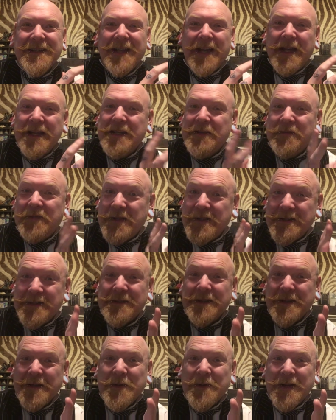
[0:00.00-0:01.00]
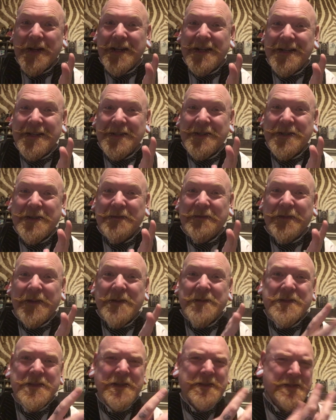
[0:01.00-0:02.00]
And if you Google it, look at
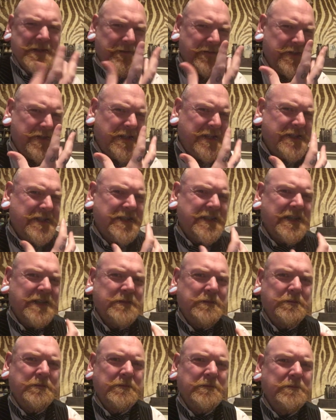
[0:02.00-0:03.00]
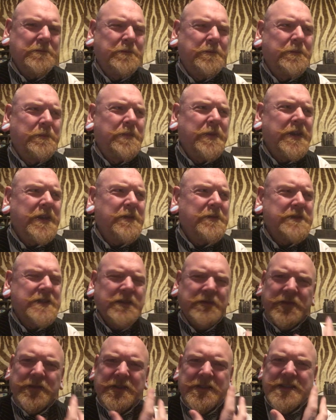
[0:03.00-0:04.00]
photos of her, she's this
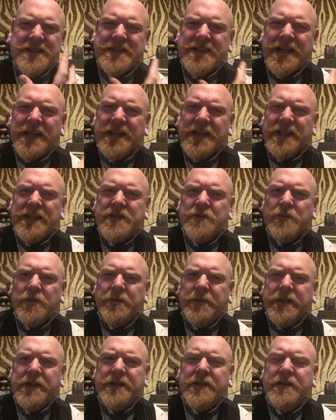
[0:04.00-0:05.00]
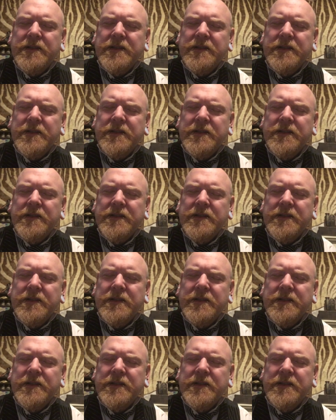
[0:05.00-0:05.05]
beautiful, stylish woman.